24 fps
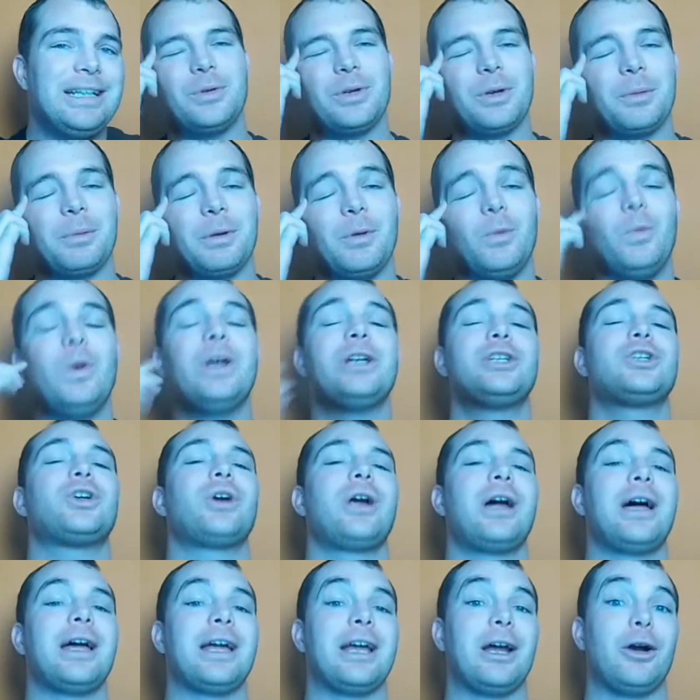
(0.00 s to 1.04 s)
I mean, we're
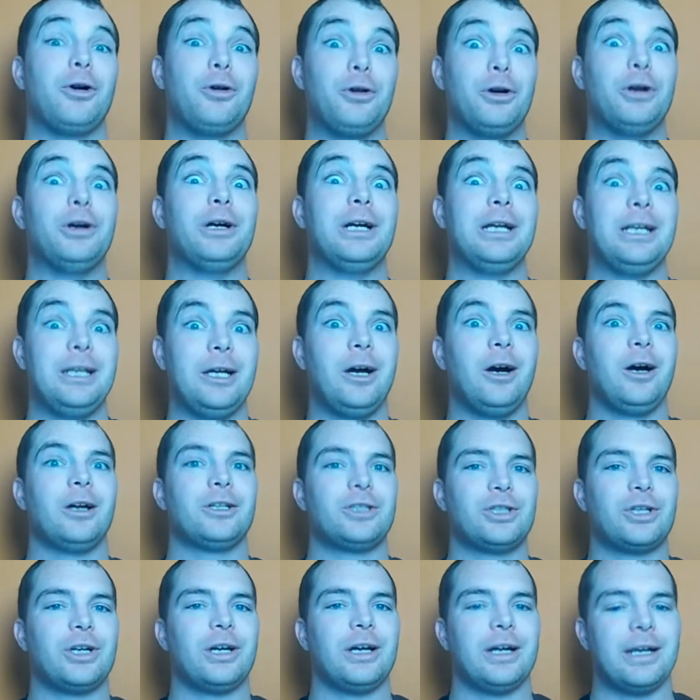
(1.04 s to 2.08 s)
trying, I really are
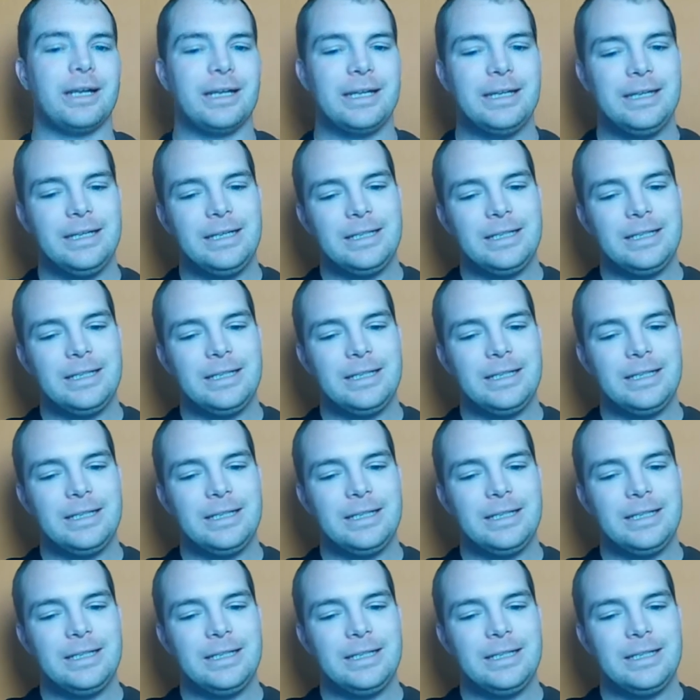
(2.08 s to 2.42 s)
trying